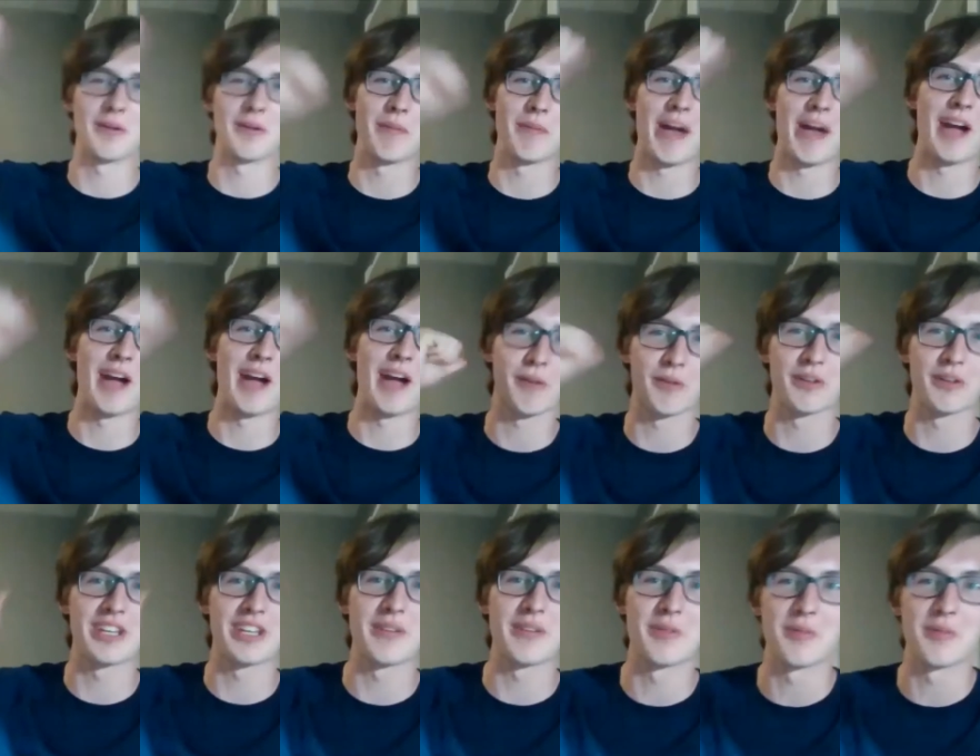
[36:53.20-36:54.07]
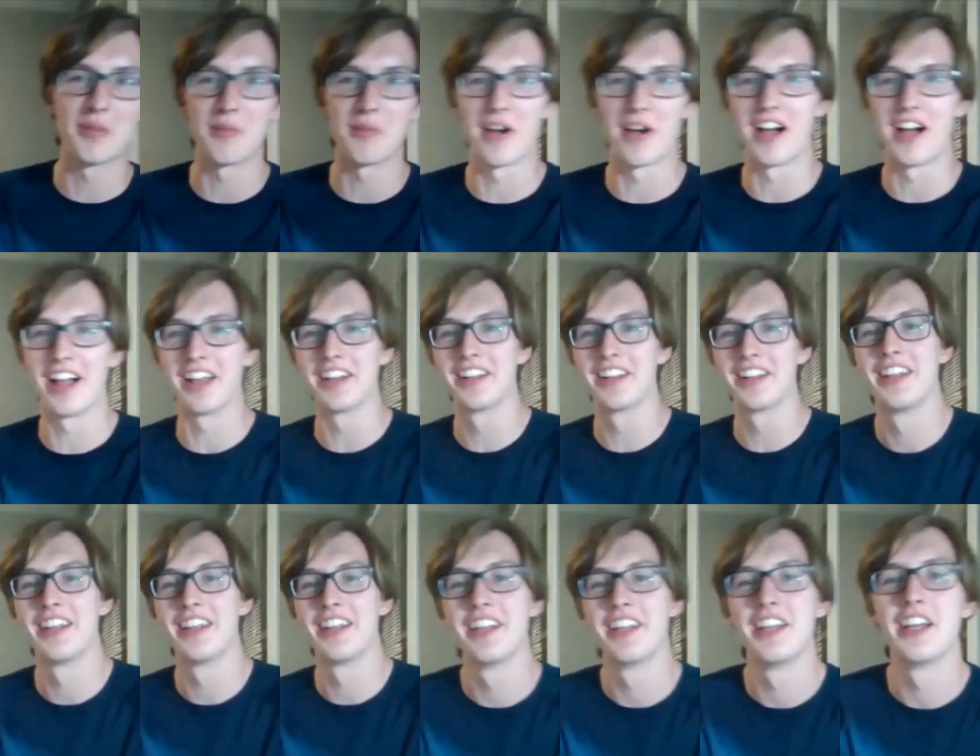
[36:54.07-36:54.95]
back burner. We'll keep him in mind.
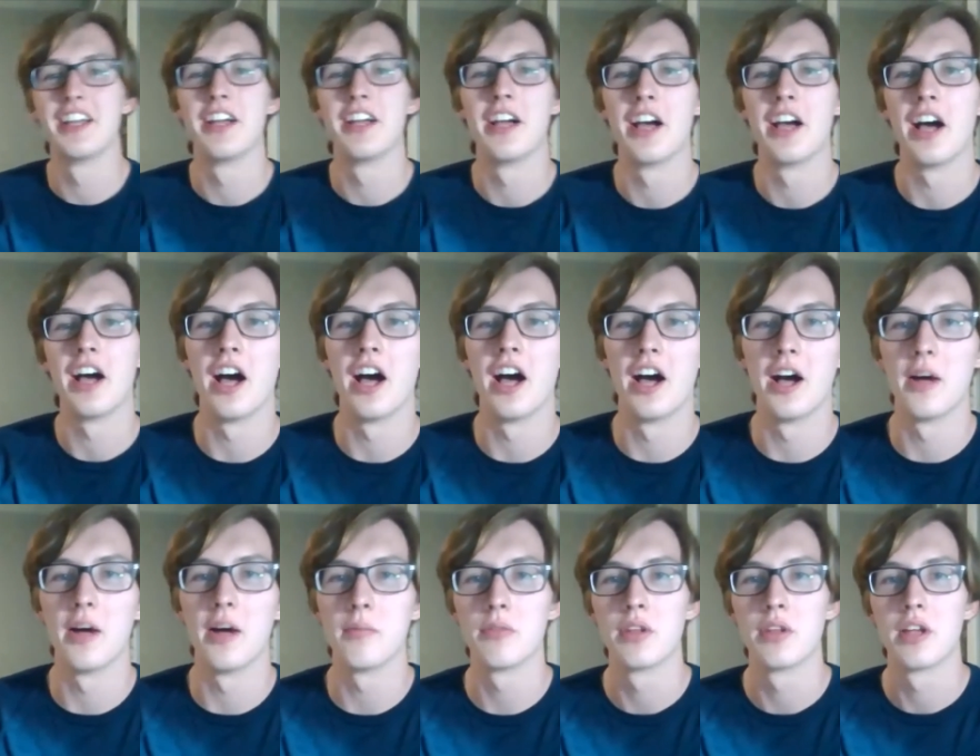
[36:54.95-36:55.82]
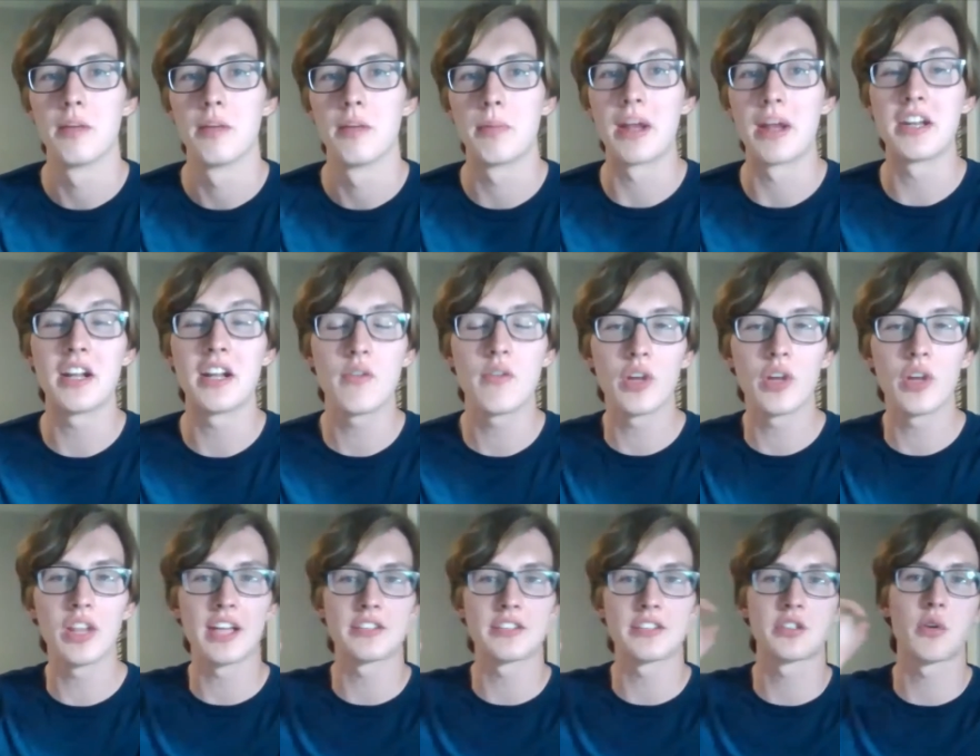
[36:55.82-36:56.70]
But I do have
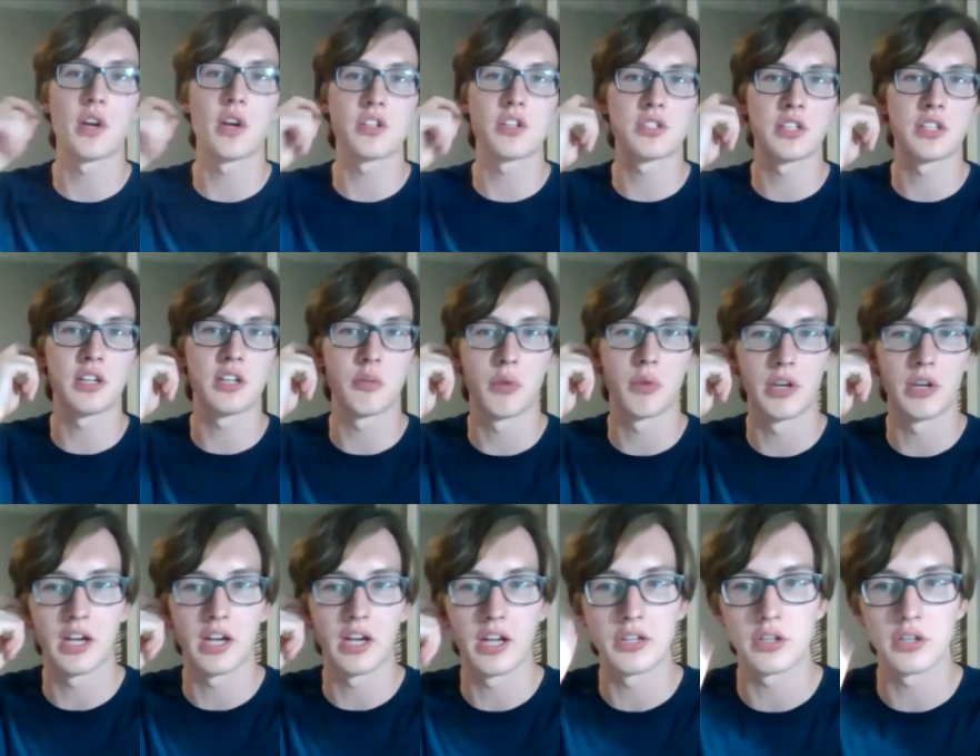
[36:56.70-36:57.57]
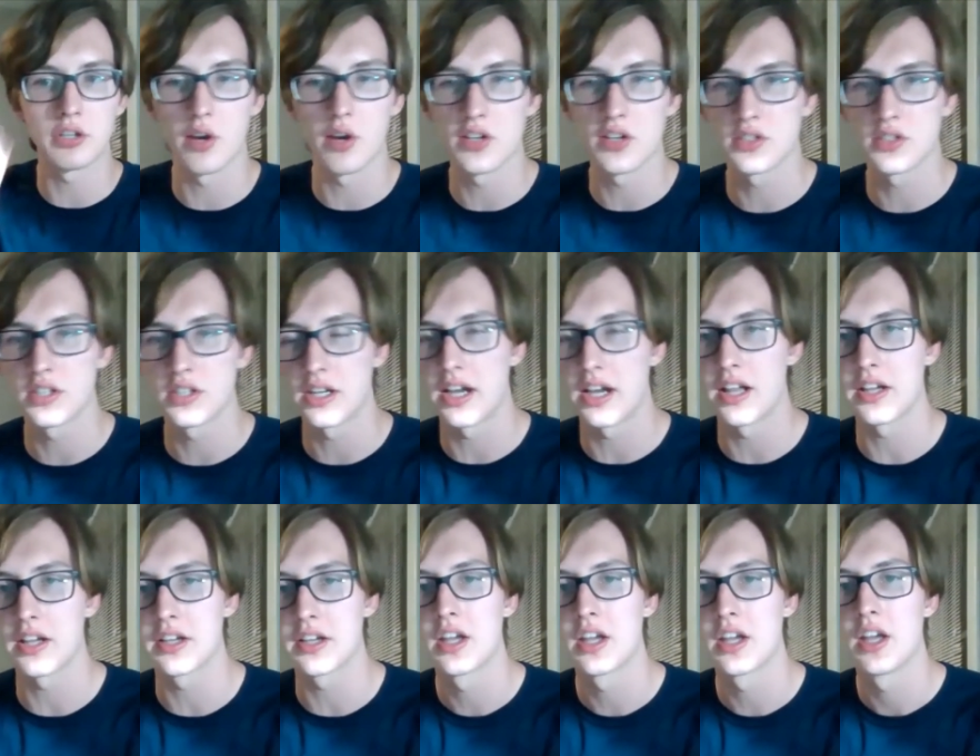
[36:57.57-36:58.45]
one other question,
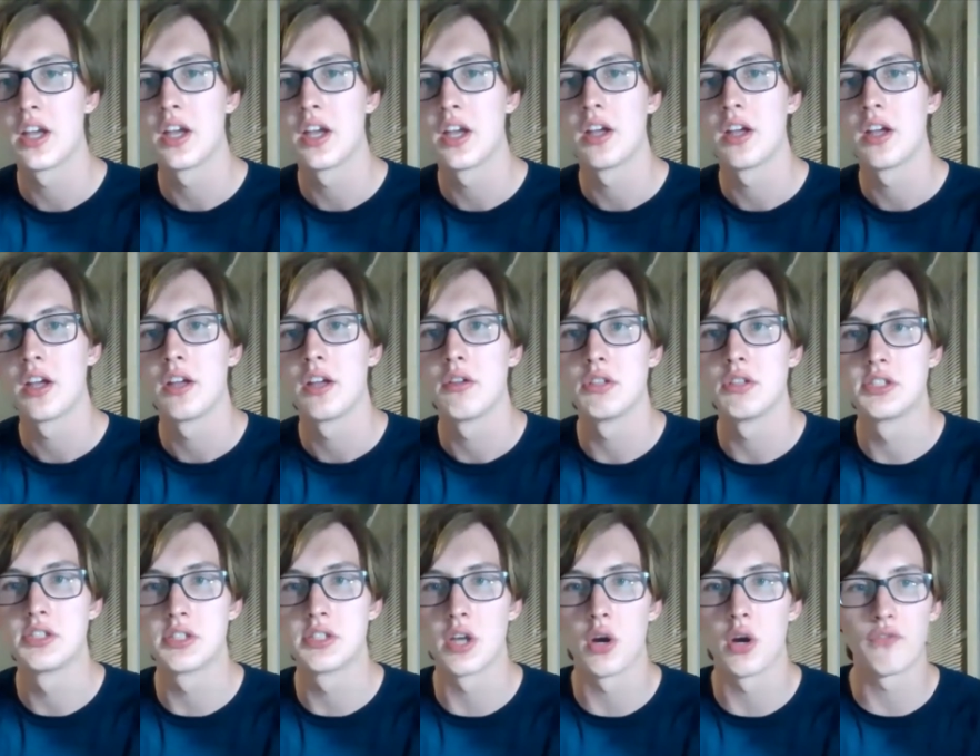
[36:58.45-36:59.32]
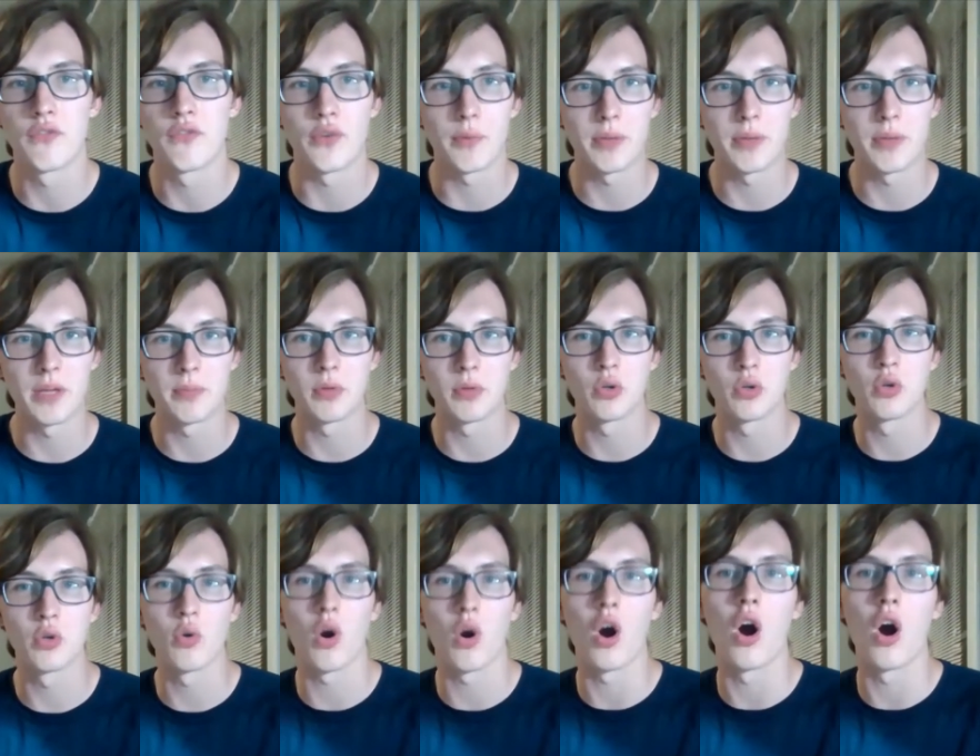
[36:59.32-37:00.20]
Alec. So for people
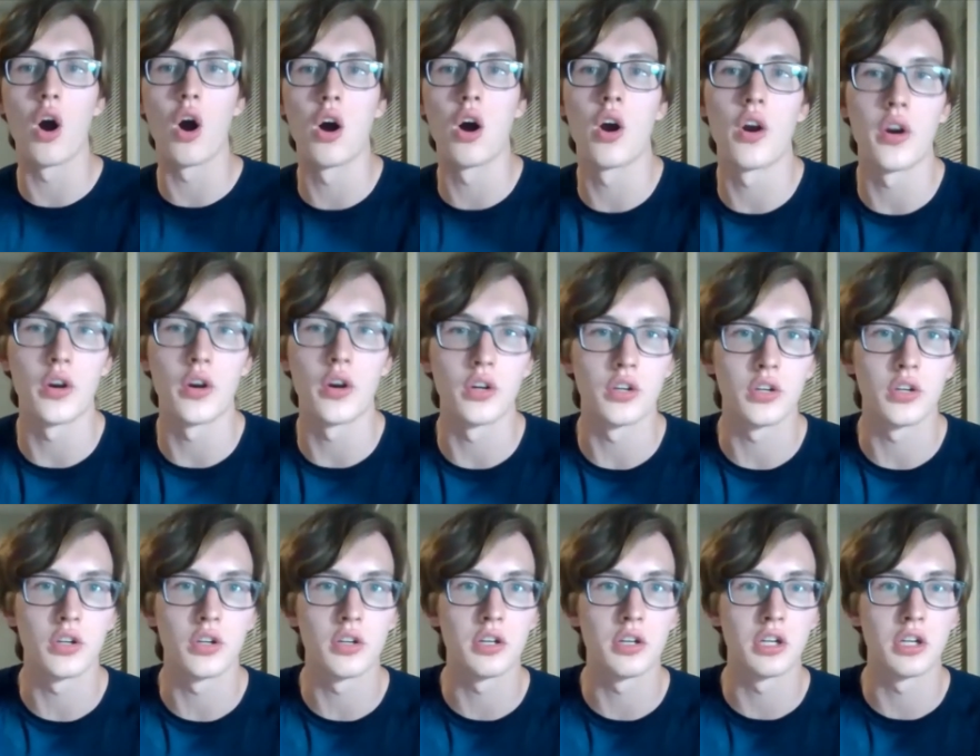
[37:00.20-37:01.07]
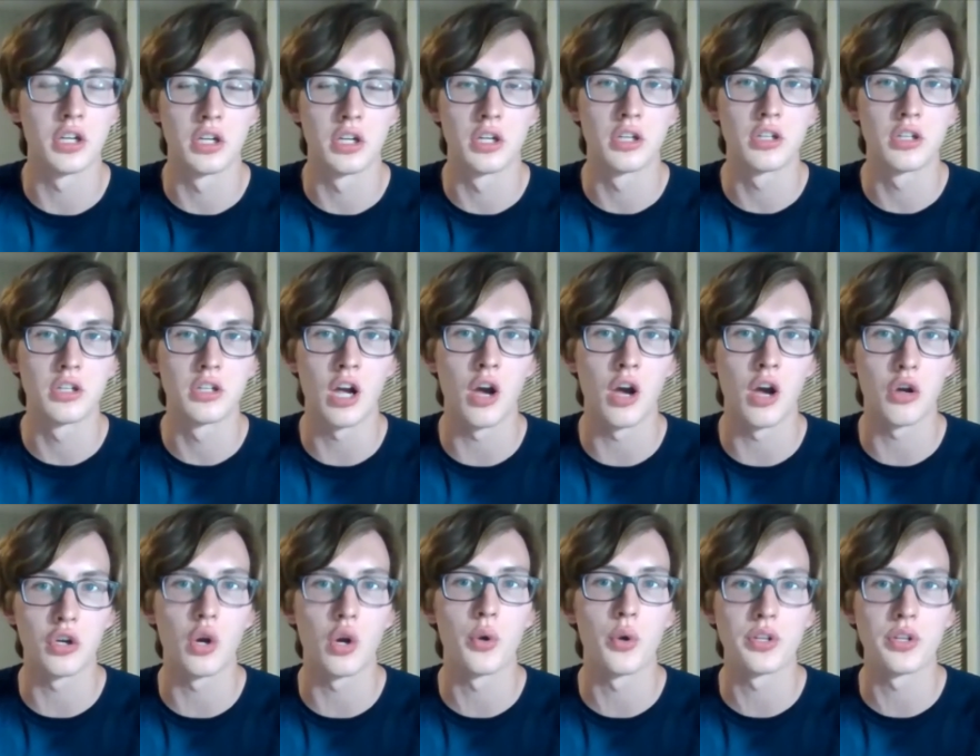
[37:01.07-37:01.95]
who are
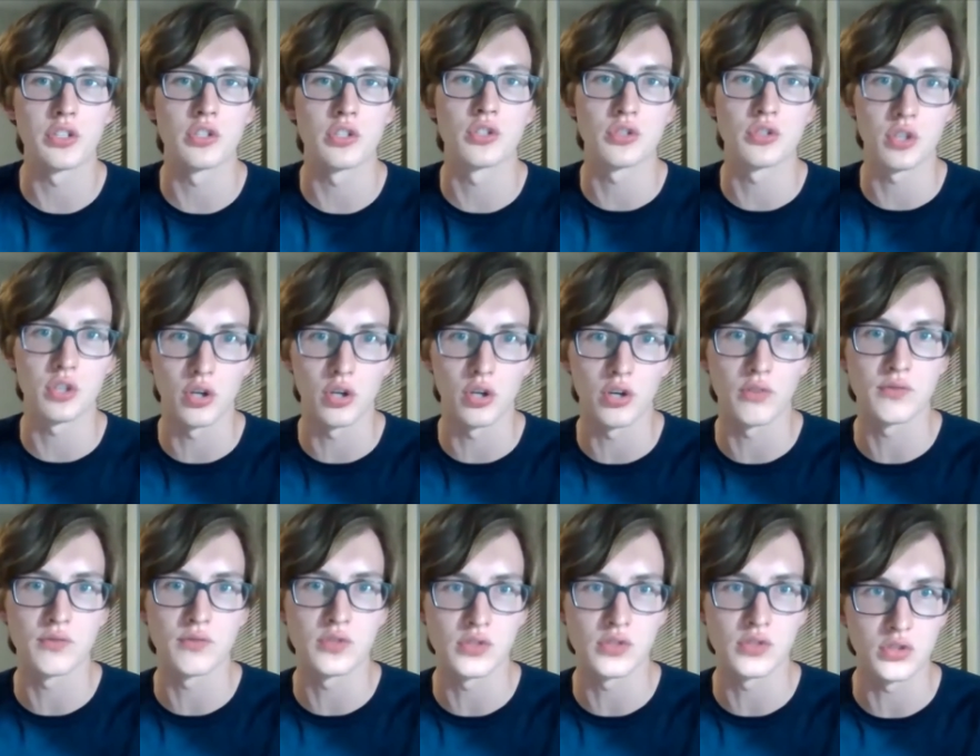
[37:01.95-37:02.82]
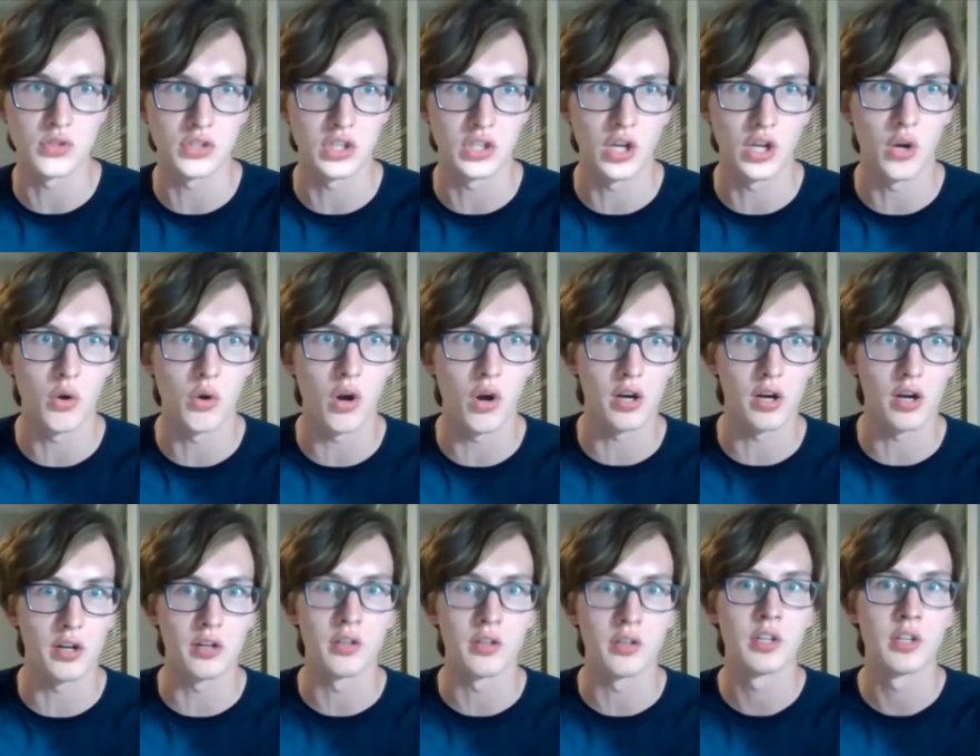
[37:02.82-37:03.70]
going to serve,
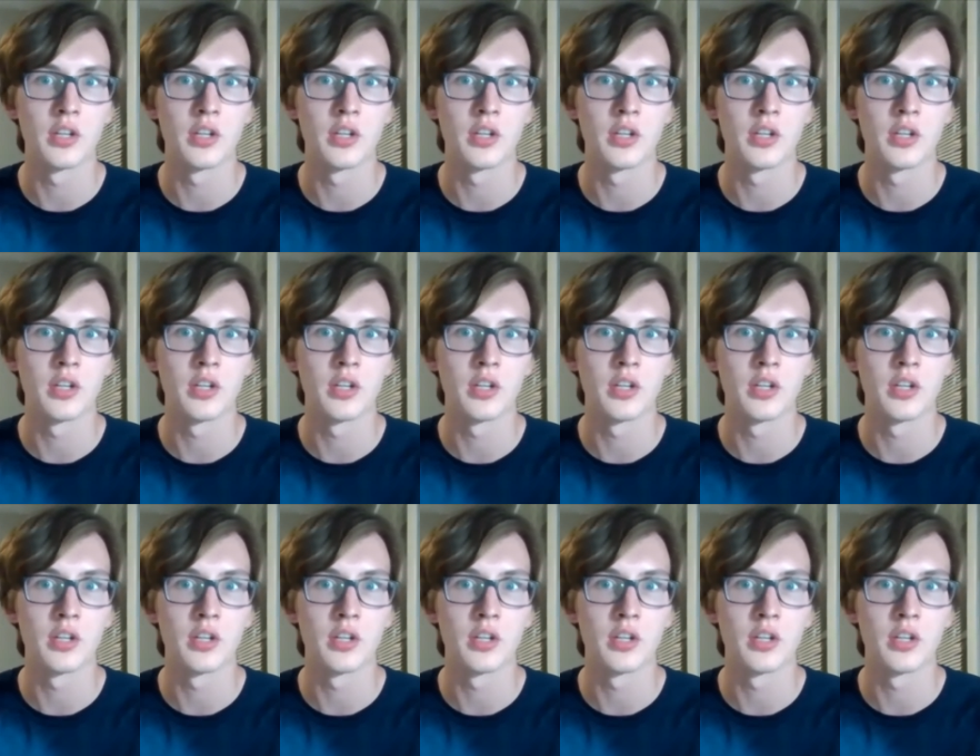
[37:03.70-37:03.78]
are